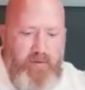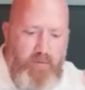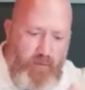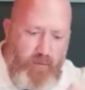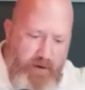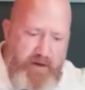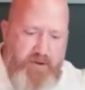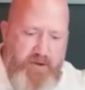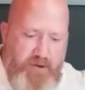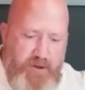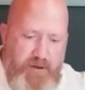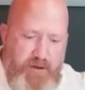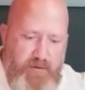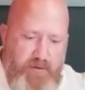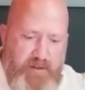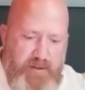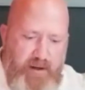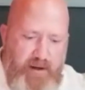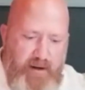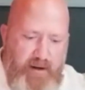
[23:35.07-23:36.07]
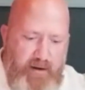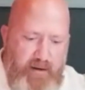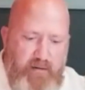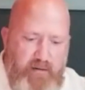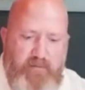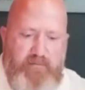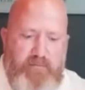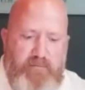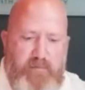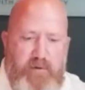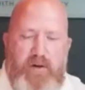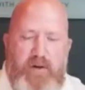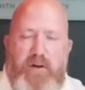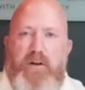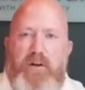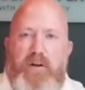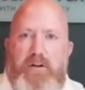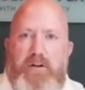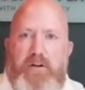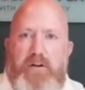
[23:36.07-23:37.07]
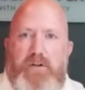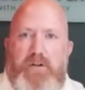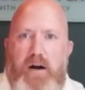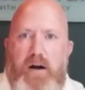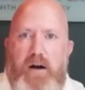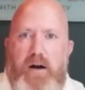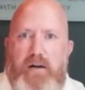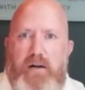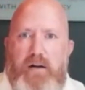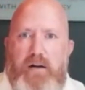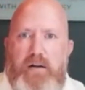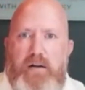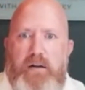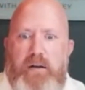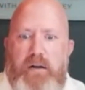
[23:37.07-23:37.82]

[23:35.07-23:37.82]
rich Tuesday, good luck, Chuck.